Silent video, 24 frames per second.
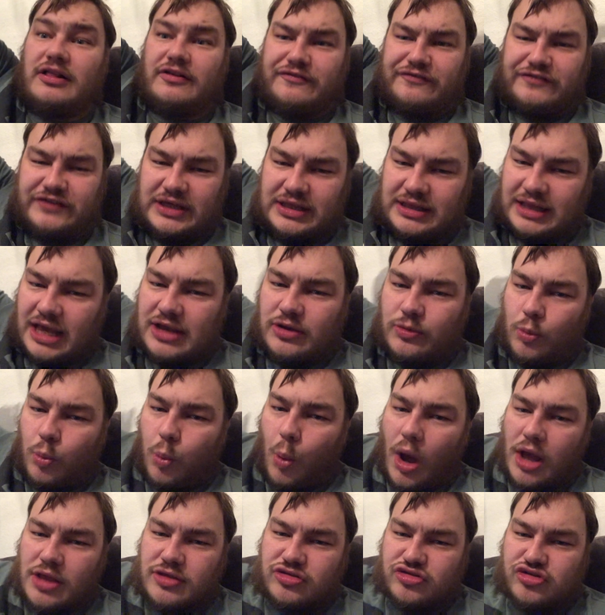feel like
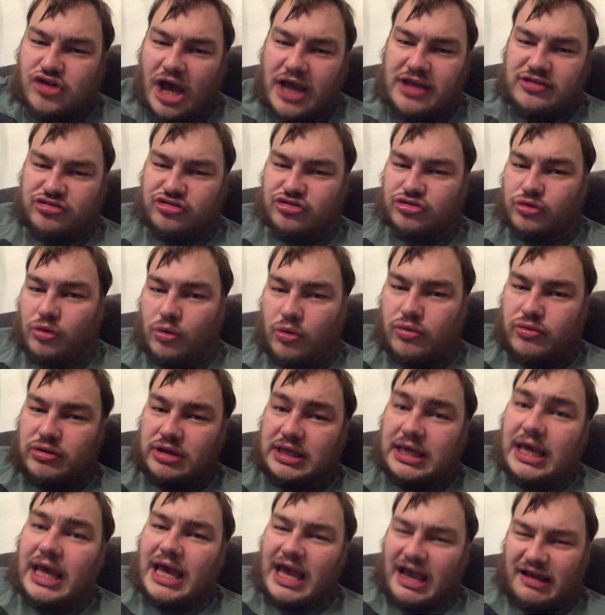one giant
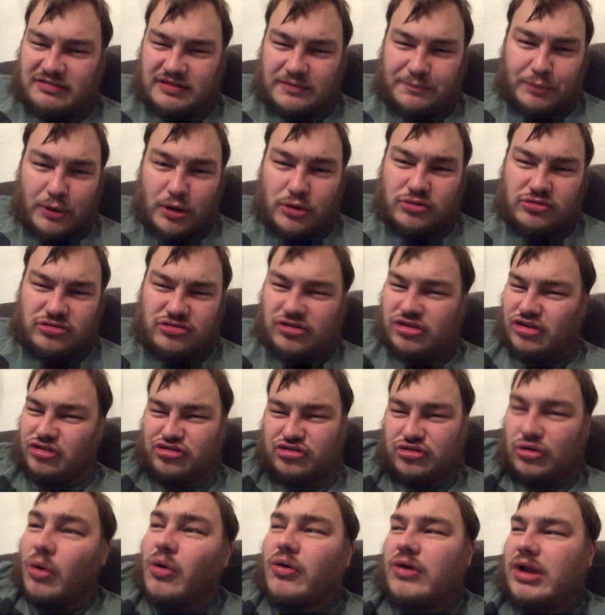story as opposed to the
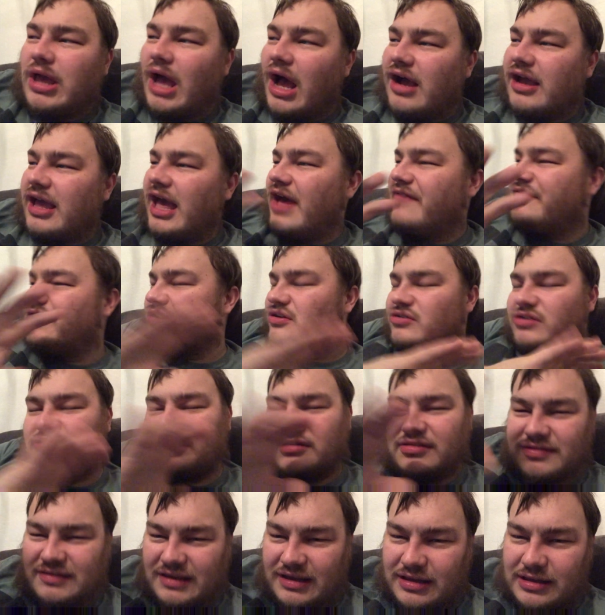story arc heavy and you got the
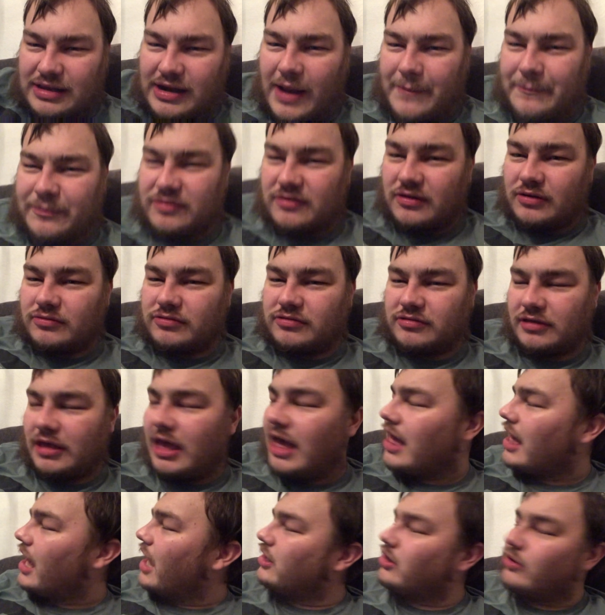singular episodes.
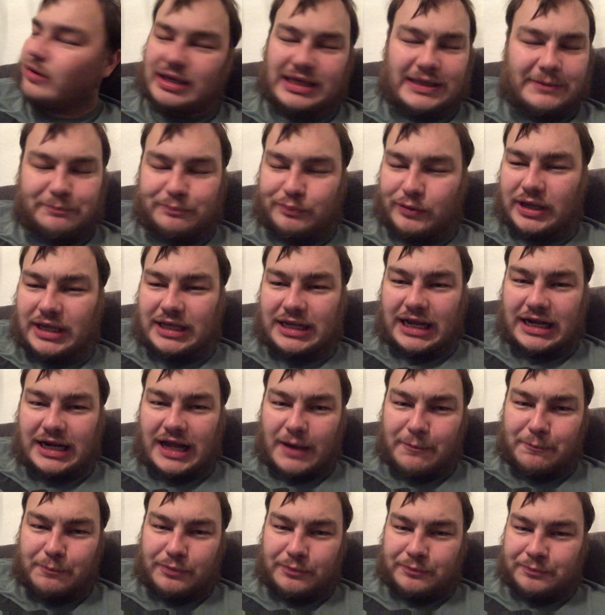I know I keep bringing that
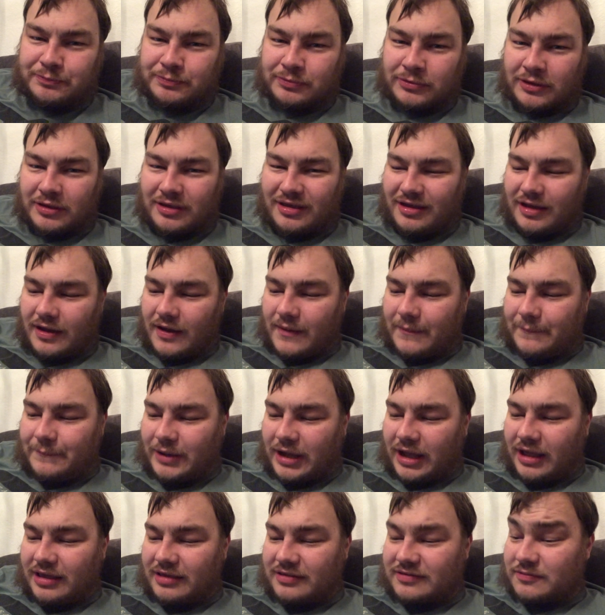up,
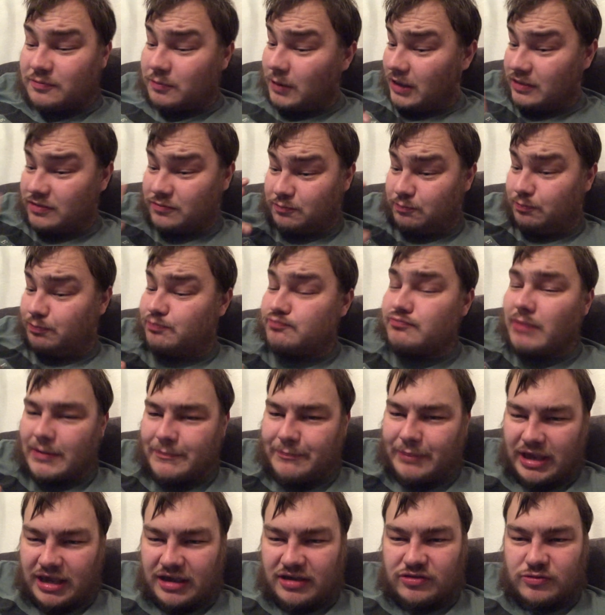but it's my
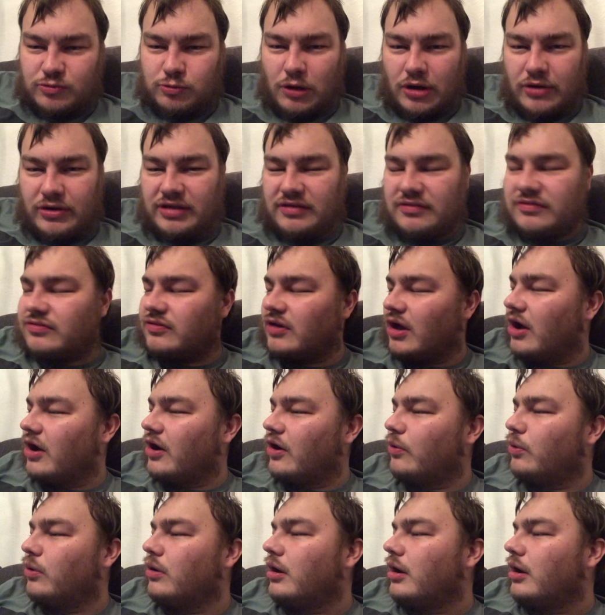biggest worry. So